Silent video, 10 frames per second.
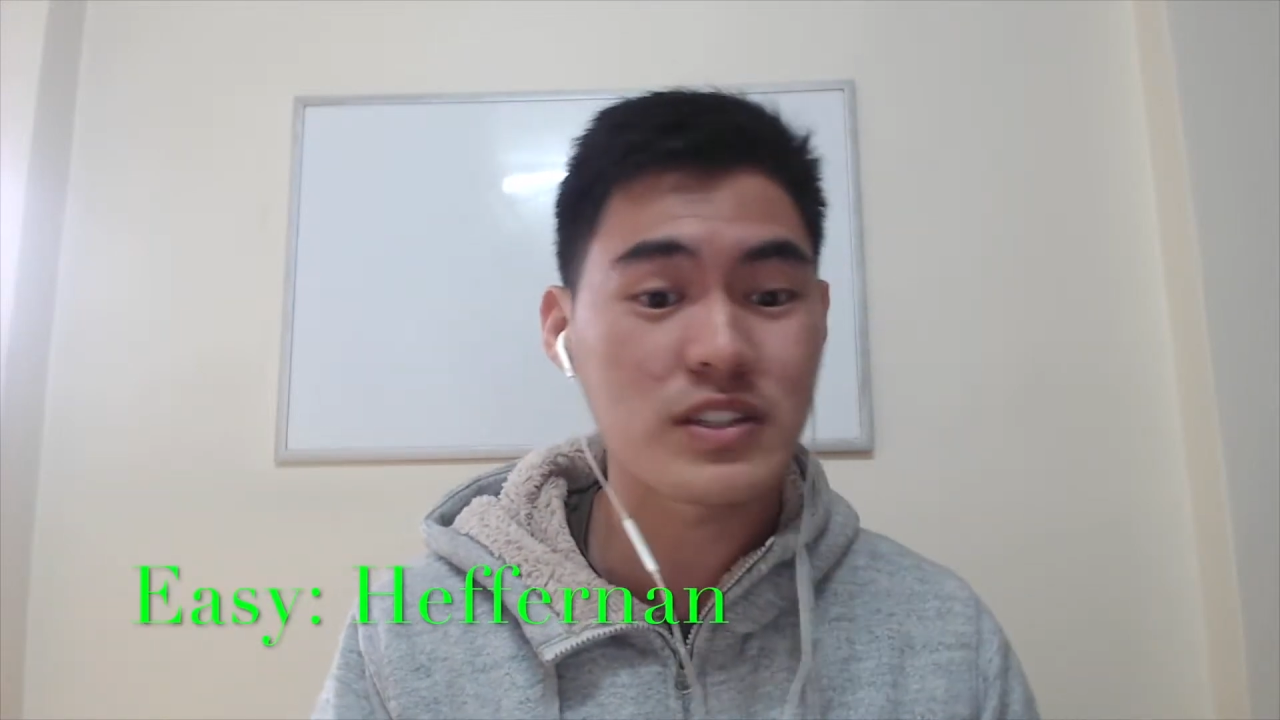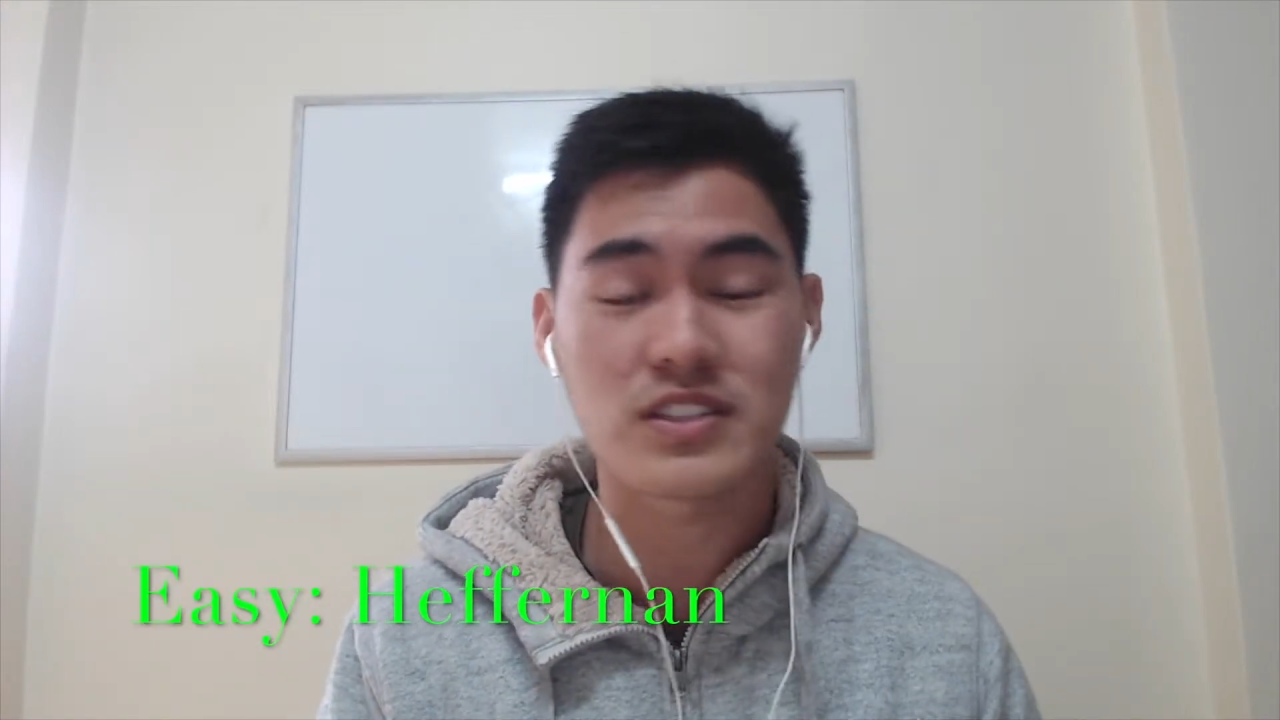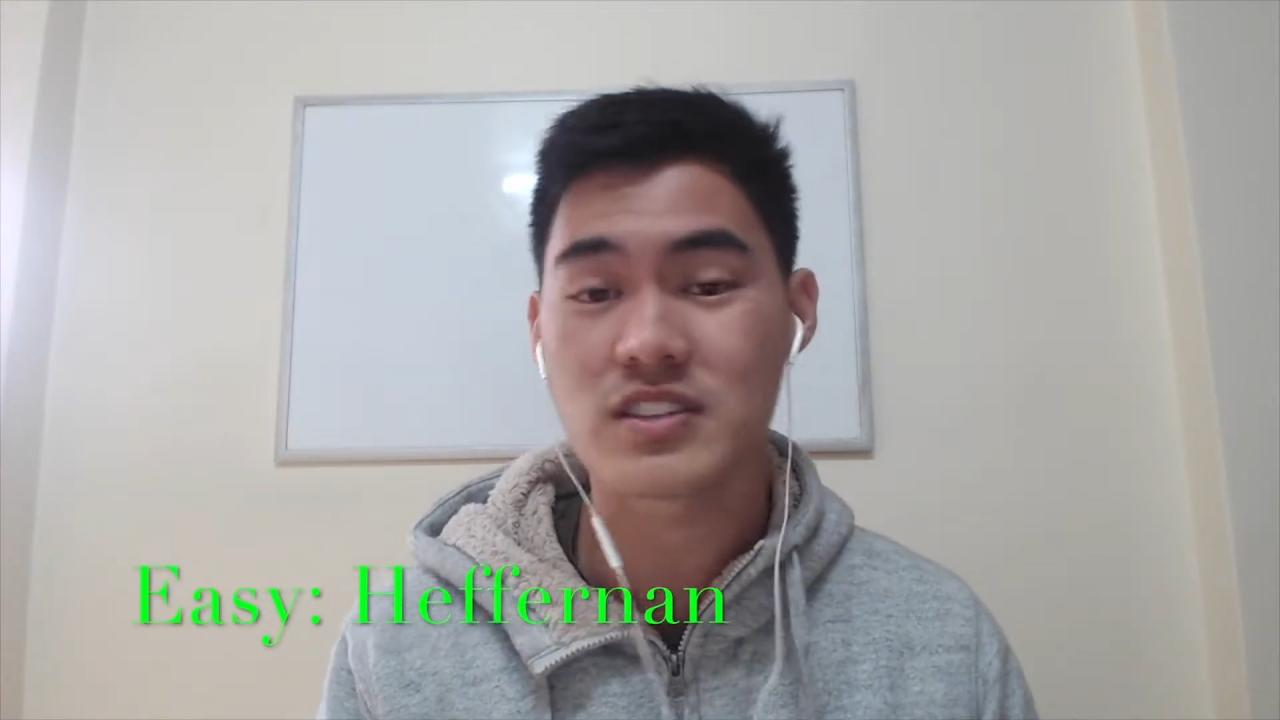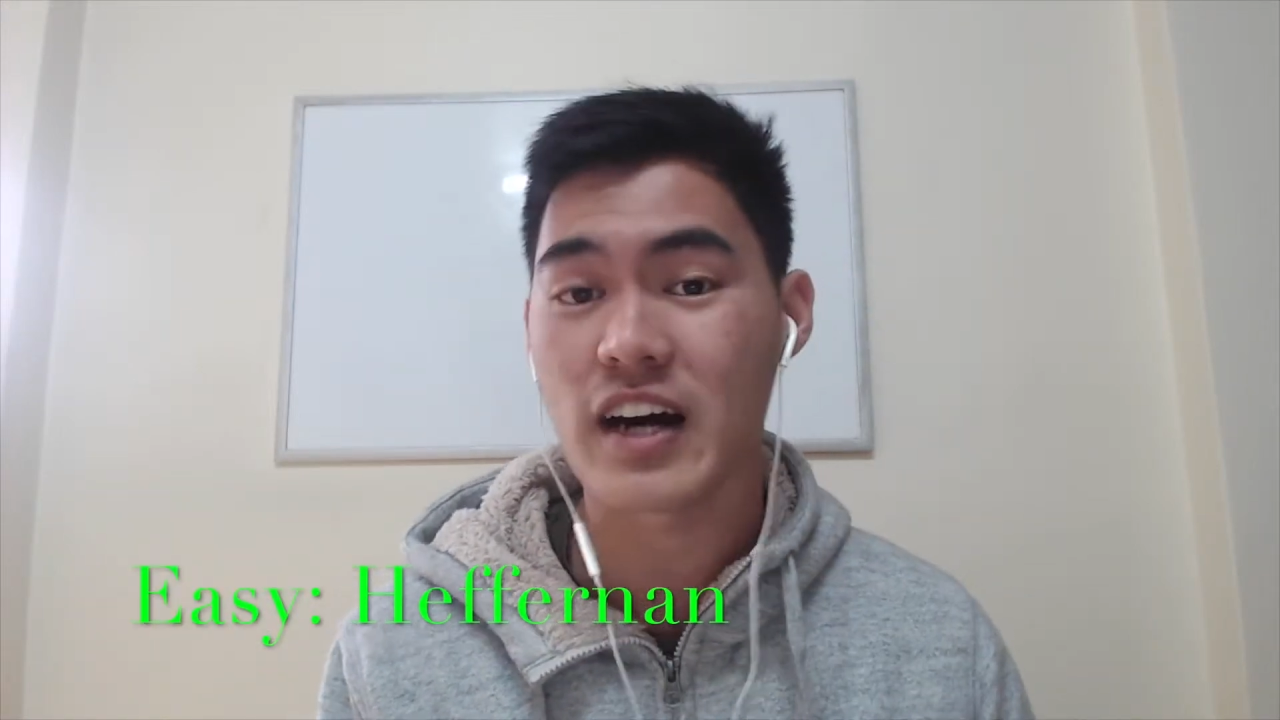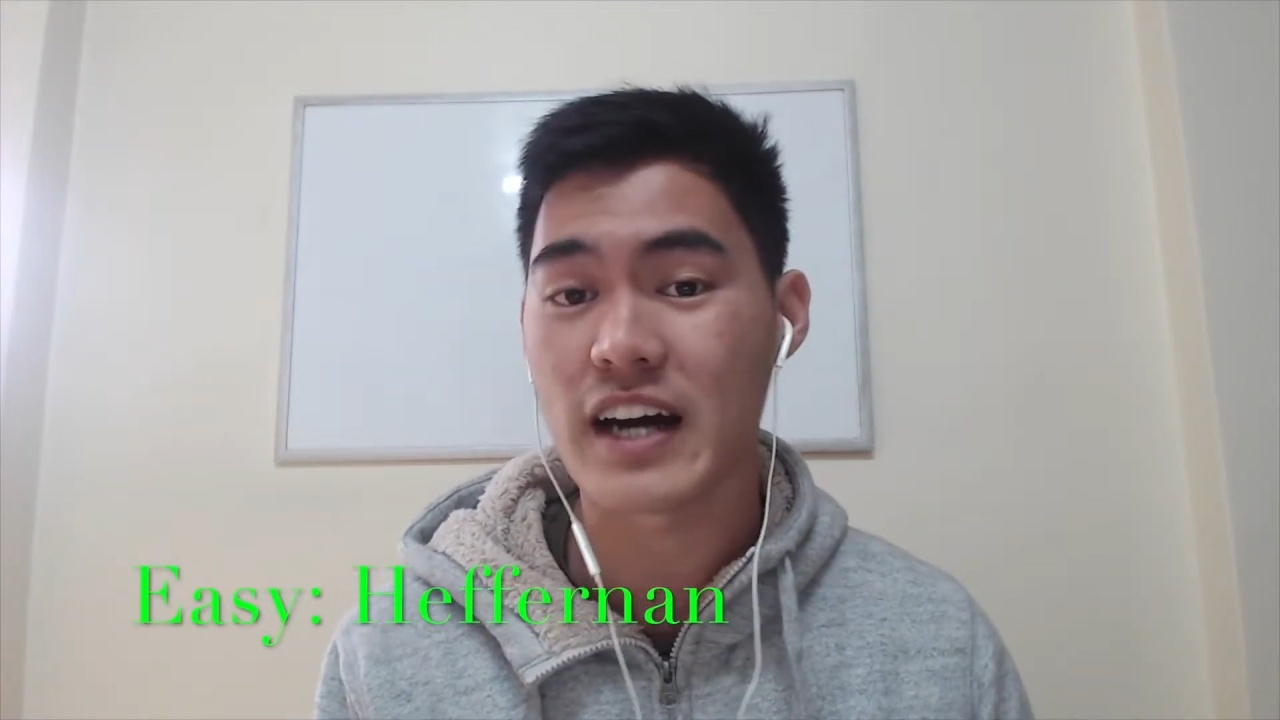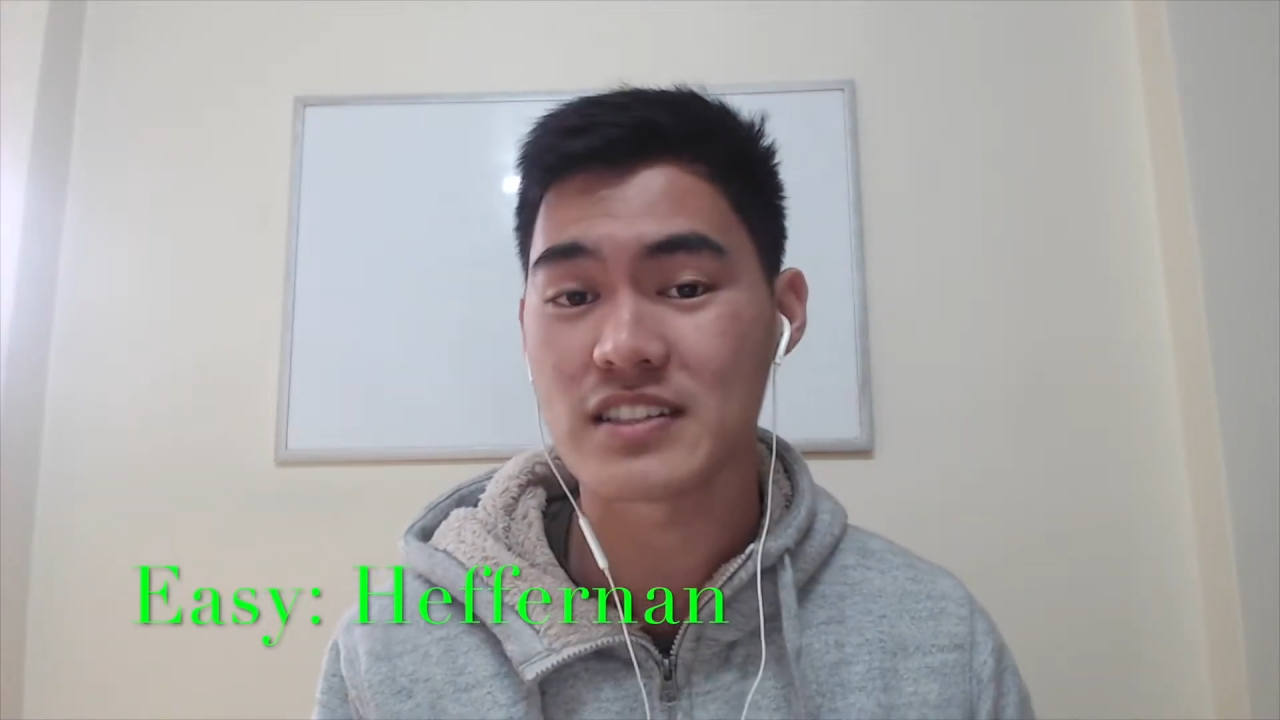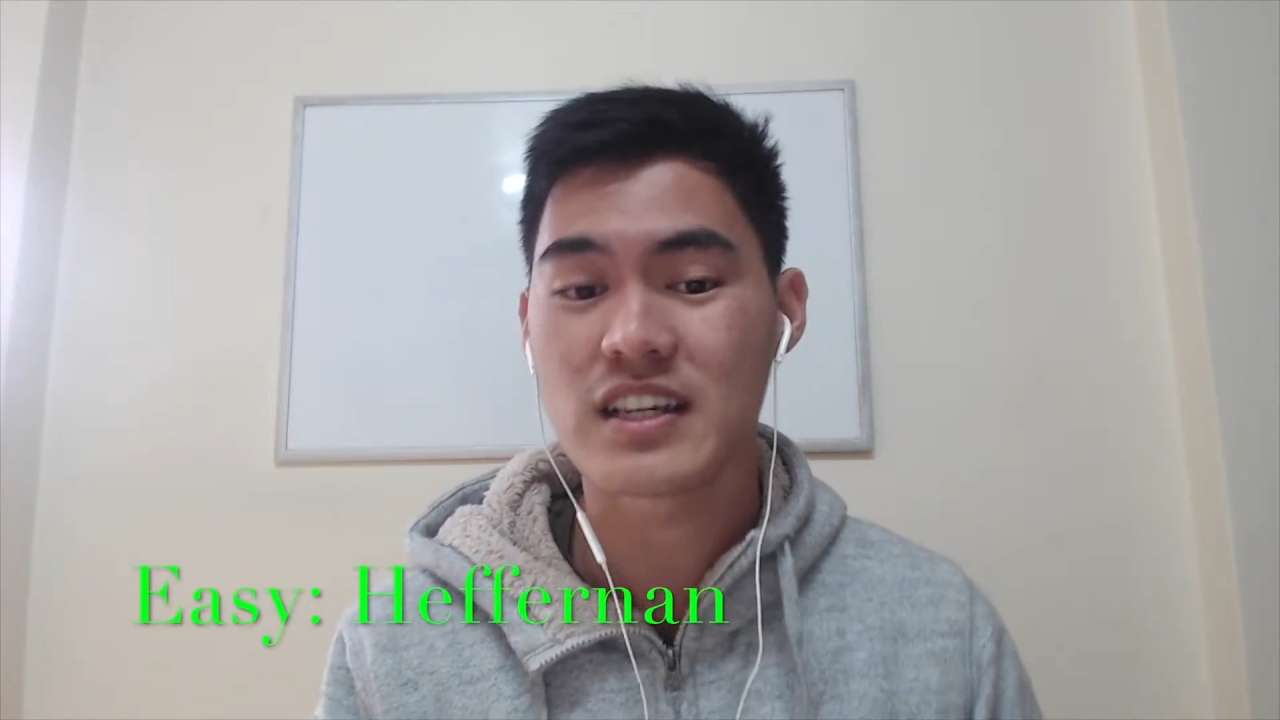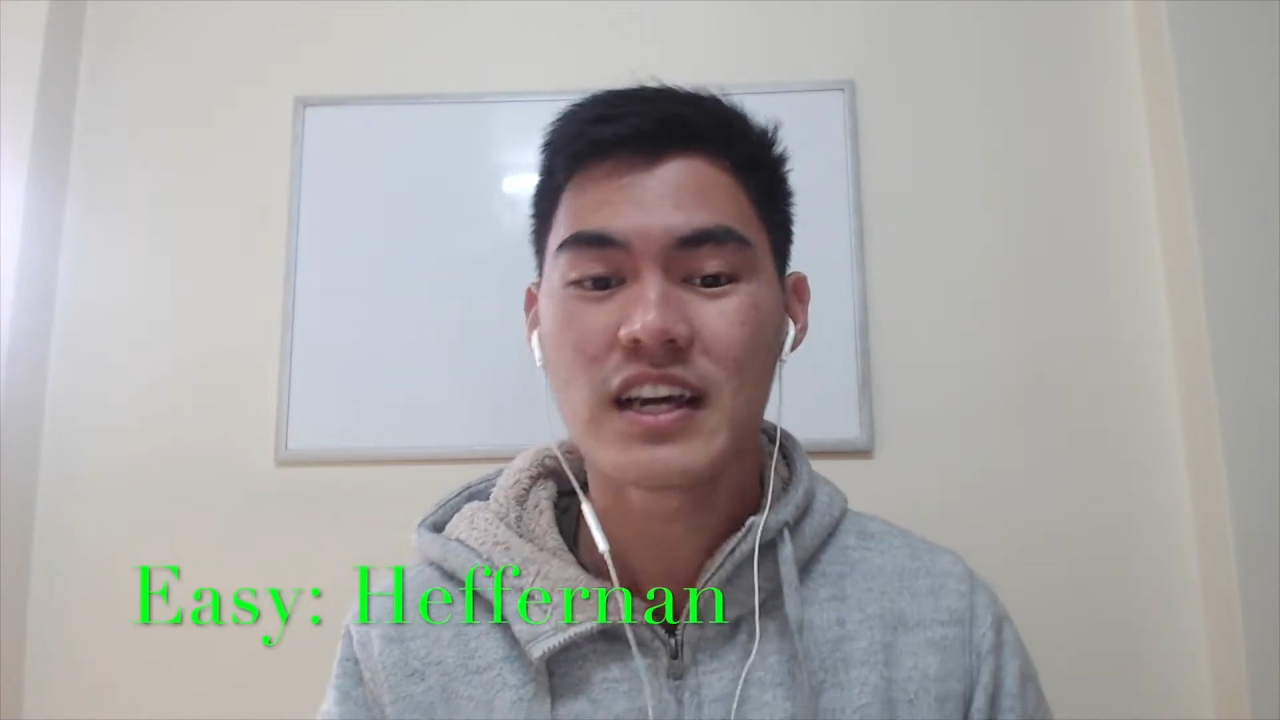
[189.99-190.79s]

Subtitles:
the start.